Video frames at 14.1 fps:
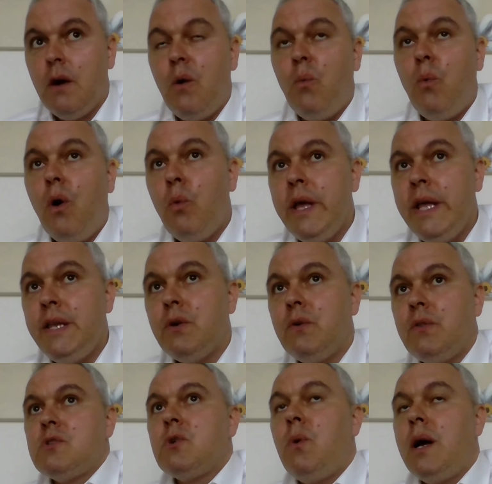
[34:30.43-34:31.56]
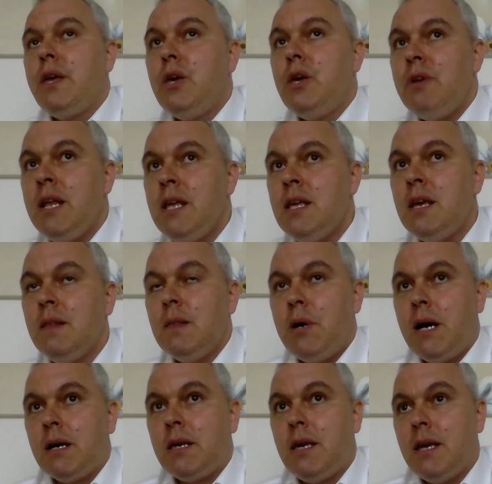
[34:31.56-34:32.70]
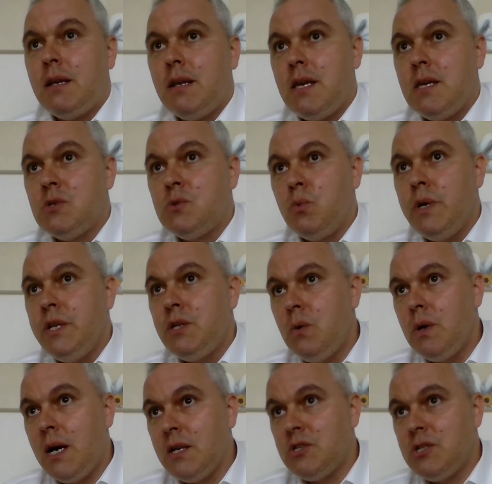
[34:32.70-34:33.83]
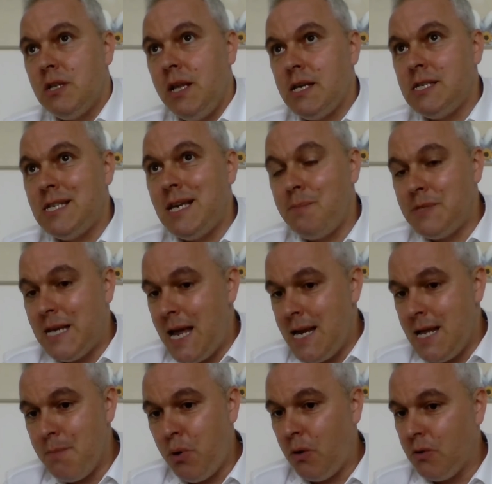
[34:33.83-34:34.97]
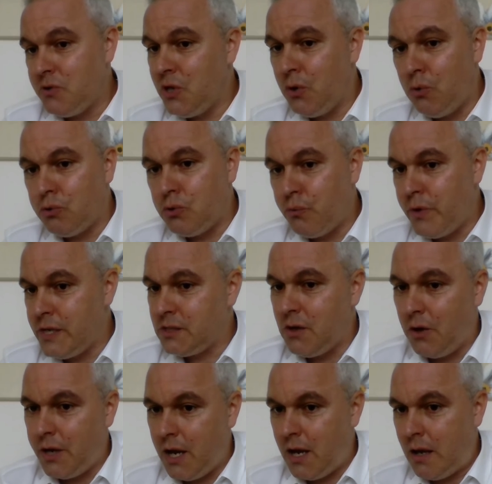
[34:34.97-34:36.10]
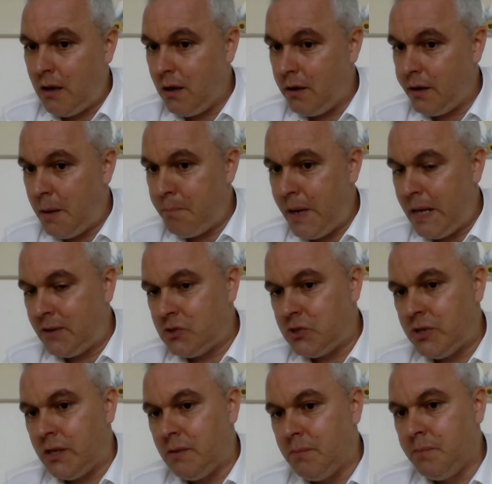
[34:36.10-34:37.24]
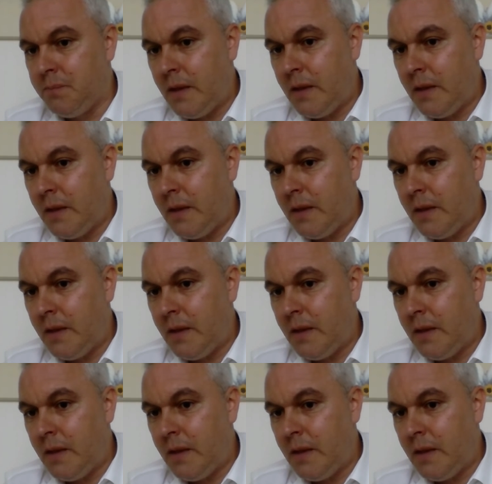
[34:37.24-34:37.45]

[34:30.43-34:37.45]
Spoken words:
And what we do that's quite unique in the market is we don't actually accept any policyholder risk on our balance sheet.